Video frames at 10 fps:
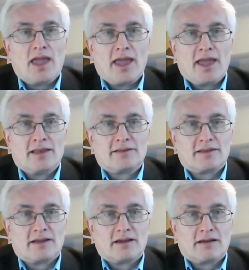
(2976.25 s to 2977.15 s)
And
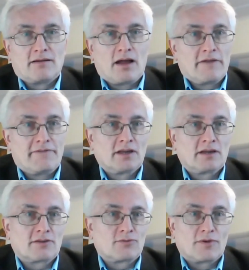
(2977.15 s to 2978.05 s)
I
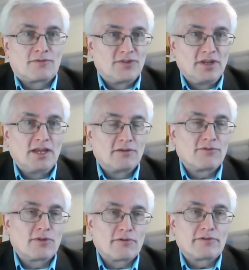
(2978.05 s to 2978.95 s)
think, as we have seen,
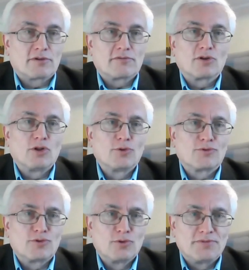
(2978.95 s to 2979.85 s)
for a lot of the
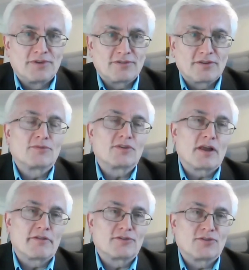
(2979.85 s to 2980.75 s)
closed loop
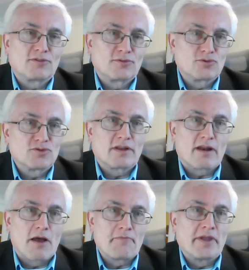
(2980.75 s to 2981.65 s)
systems and other solutions
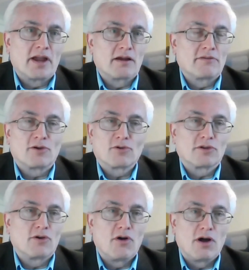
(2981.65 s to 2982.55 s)
that are out there, they
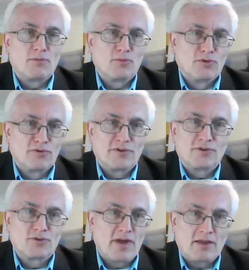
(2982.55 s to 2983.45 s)
early on moved
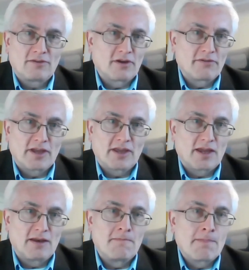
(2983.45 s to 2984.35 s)
into ways so they
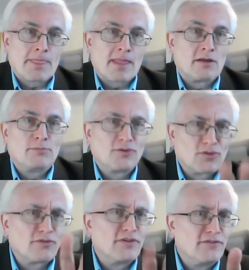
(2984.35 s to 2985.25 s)
can be
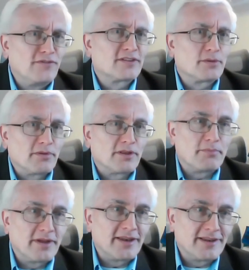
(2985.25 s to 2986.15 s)
sort of invisible a
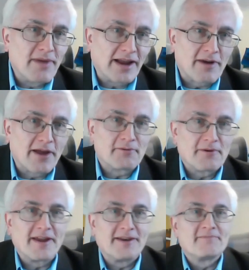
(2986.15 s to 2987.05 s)
bit in the
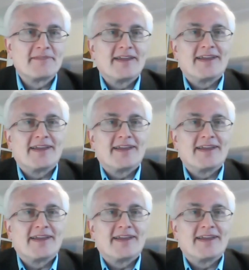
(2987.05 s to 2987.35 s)
background, right?